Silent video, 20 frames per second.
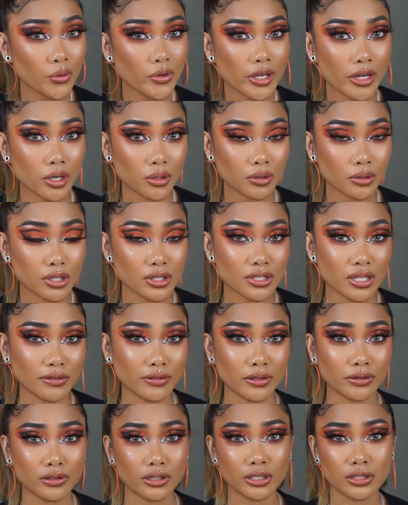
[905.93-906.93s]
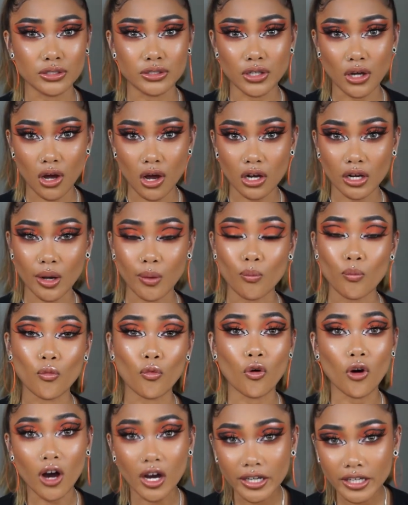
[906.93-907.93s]
They only said that the dog I'm
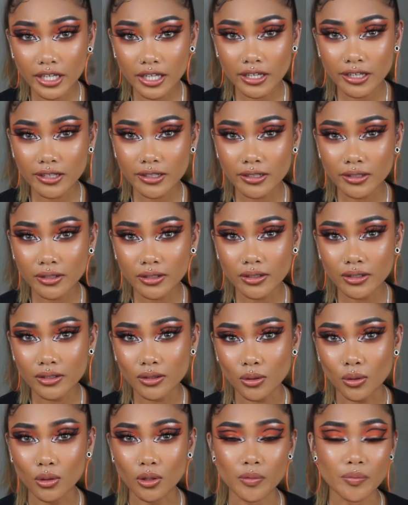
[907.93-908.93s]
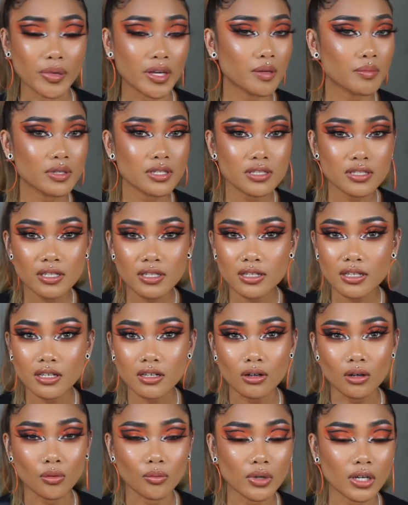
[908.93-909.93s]
walking or
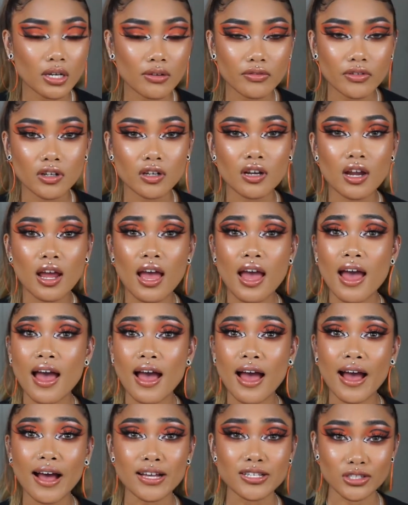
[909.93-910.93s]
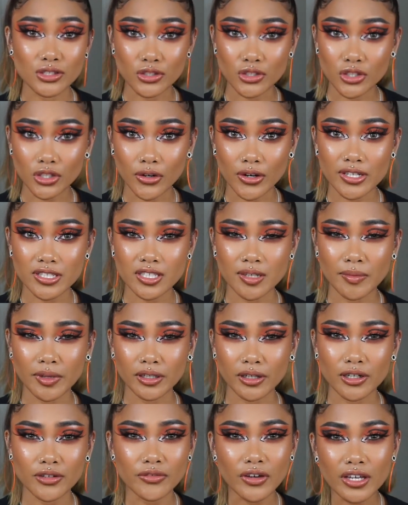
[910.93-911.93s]
babysitting or whatever has insurance. I'm
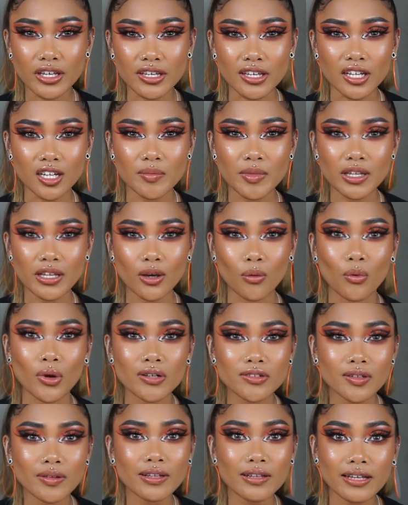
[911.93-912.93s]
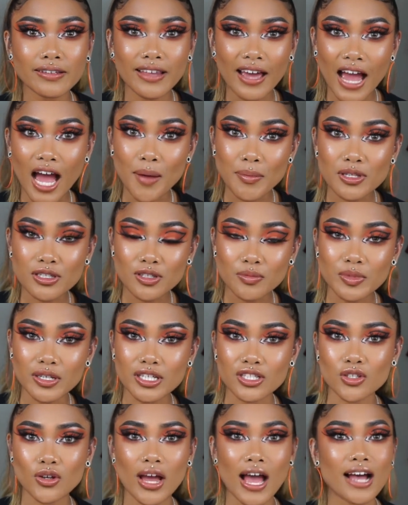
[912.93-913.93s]
like, are you fucking kidding me? Like, what if something like that happens to
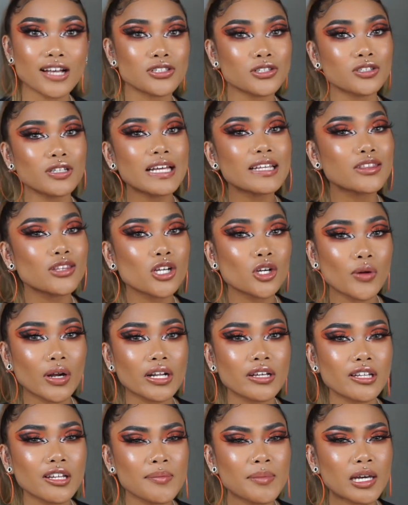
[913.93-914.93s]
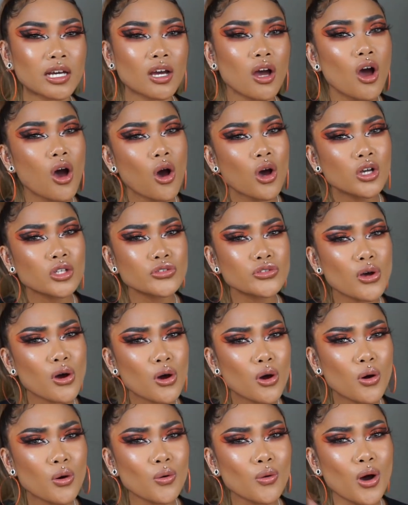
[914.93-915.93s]
me? So I asked her, like, theoretically, I'm like,
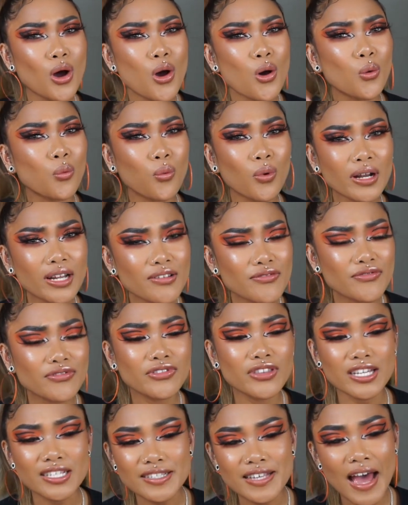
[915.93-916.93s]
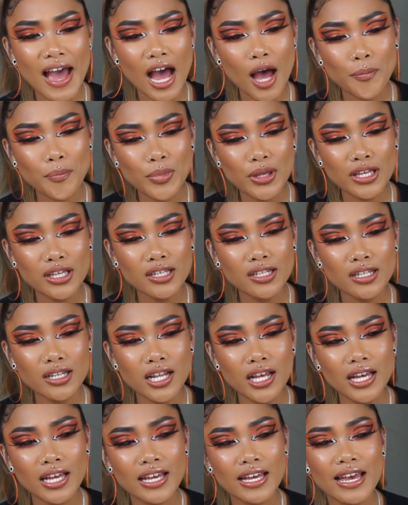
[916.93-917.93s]
so what if this
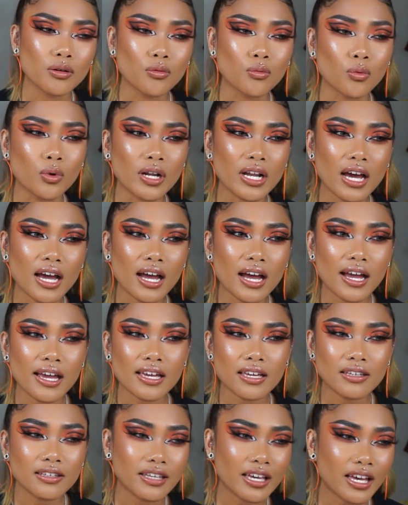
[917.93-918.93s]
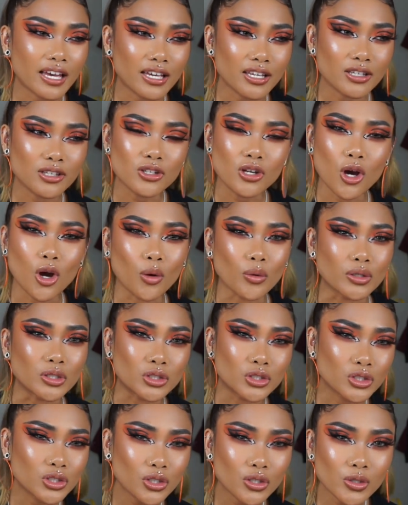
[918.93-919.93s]
happened? Would I get, you know,
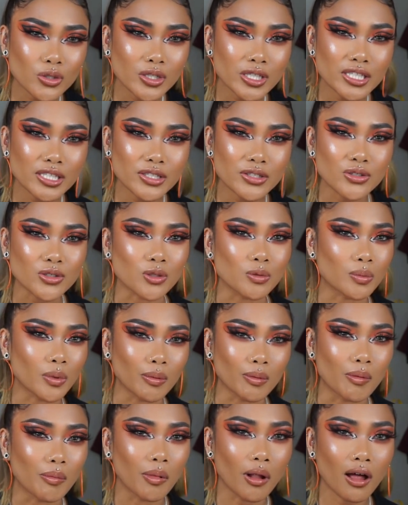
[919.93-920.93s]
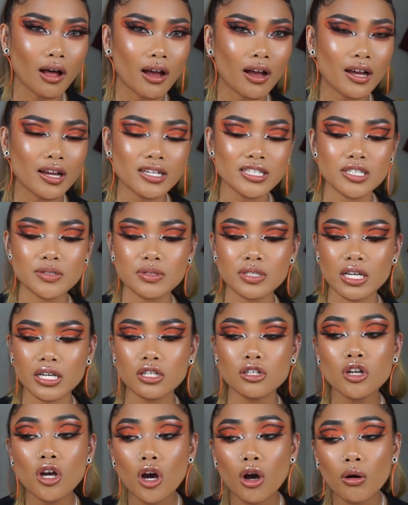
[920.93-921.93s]
insurance or blah blah blah? And she's
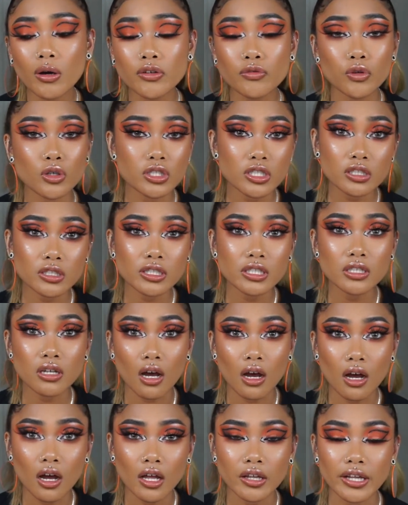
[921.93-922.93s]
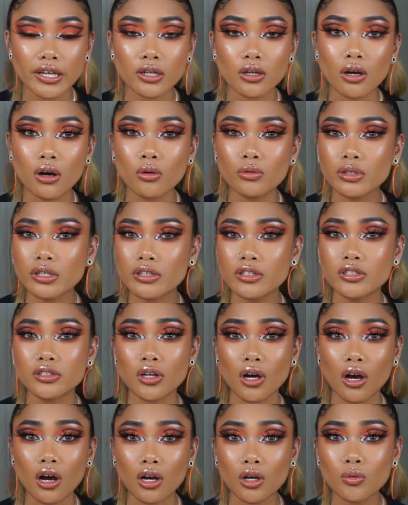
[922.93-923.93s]
like, no, unfortunately not. Like, only the
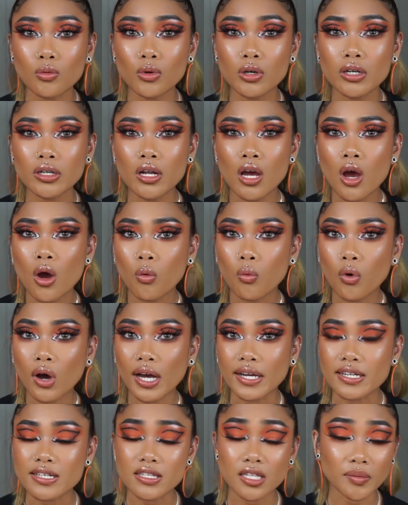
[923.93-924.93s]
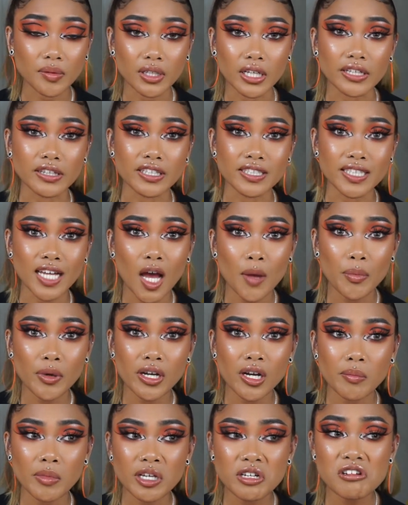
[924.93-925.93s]
dog would. Why did something like this happen?
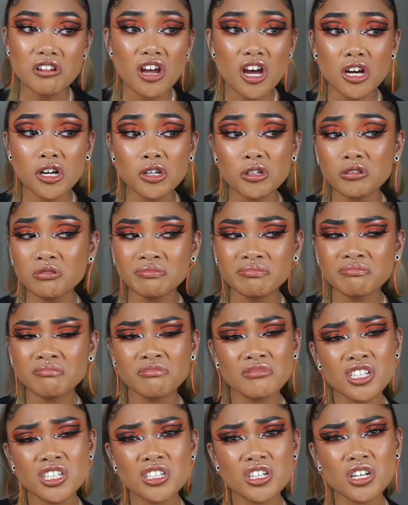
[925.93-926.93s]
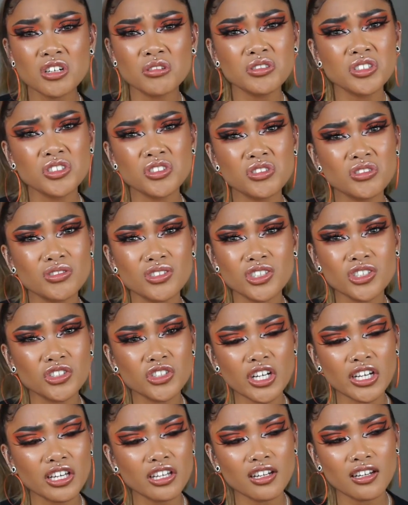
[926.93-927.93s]
I'm like, no, no, just just
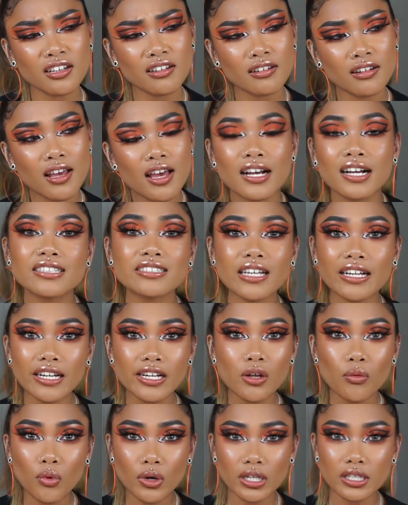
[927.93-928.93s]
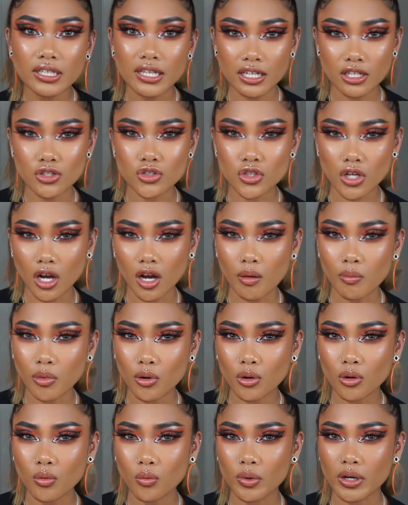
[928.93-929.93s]
checking in, because I didn't want to get in
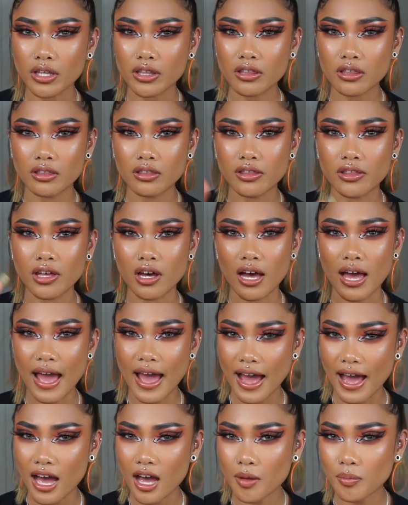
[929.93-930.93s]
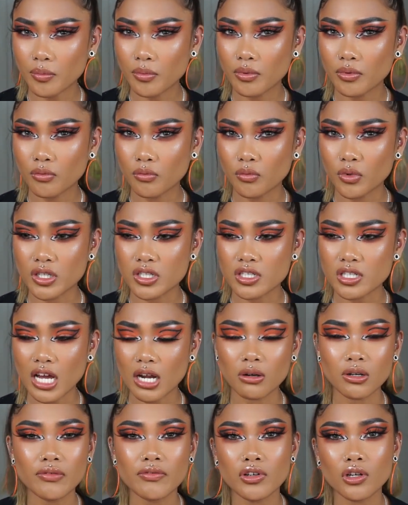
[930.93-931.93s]
trouble with the app, which I
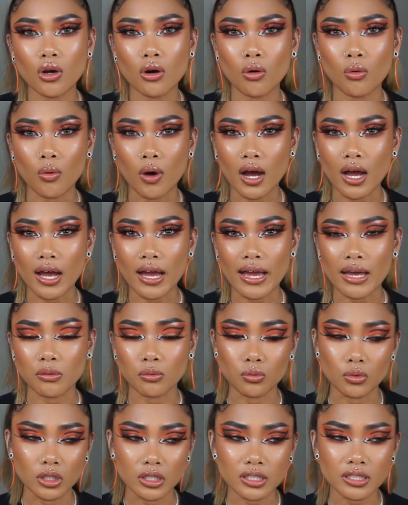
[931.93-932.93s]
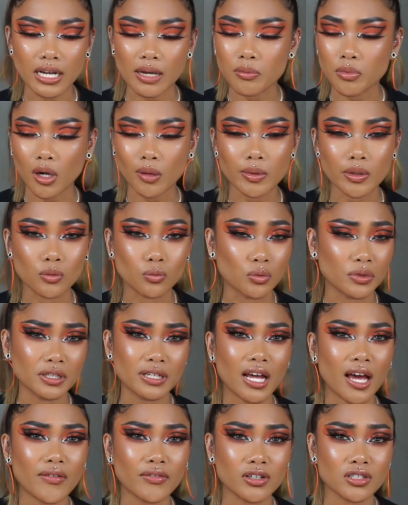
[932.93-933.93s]
don't even know why I would. I probably wouldn't
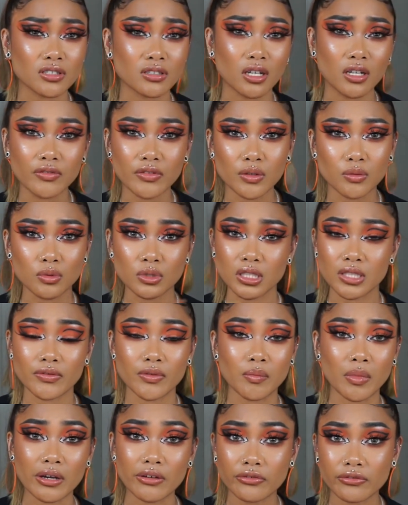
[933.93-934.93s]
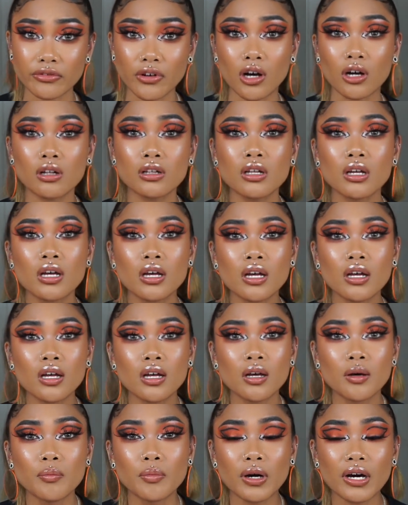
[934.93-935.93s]
have, because none of it was even my fault.
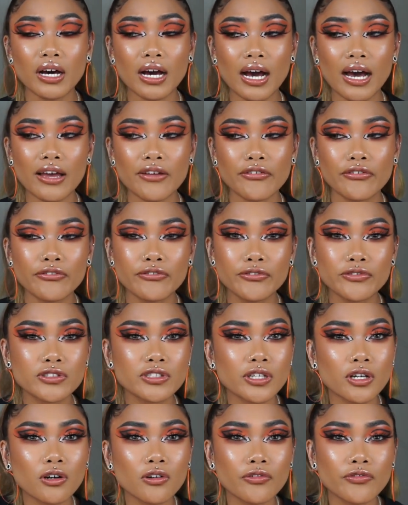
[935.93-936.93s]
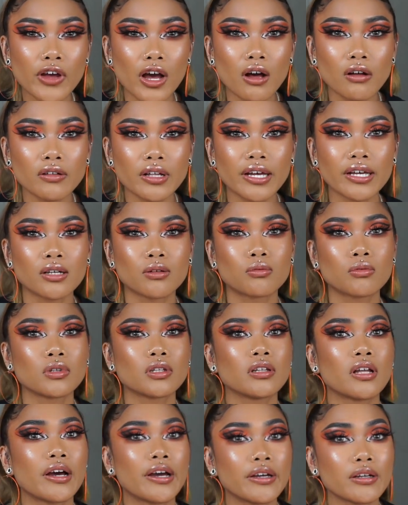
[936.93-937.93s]
But I still felt like
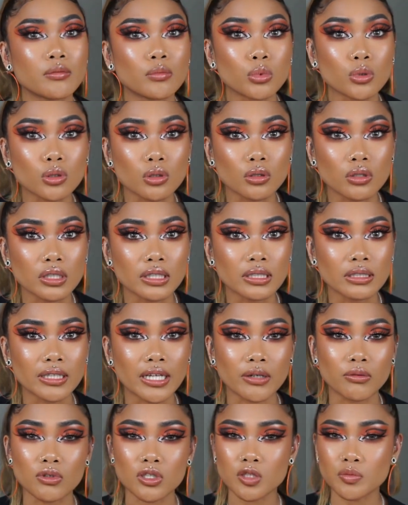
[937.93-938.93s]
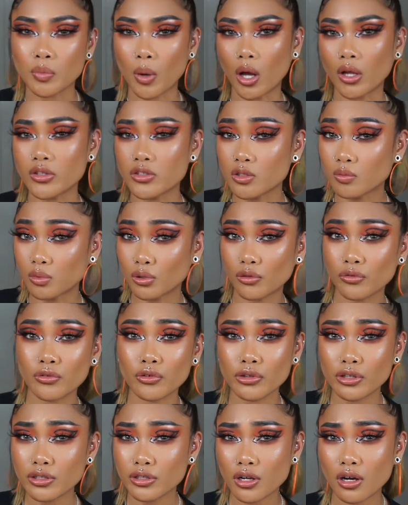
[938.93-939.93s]
reliable and like responsible
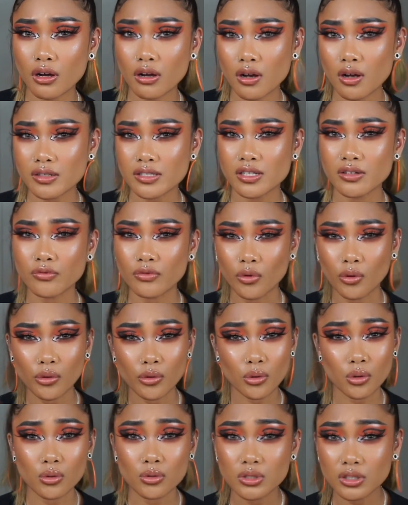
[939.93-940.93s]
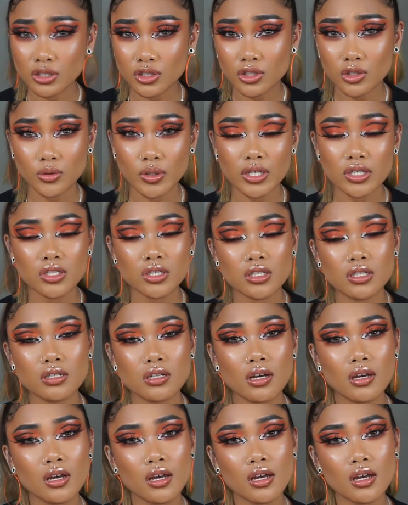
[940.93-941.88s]
for the dogs and for the whole situation.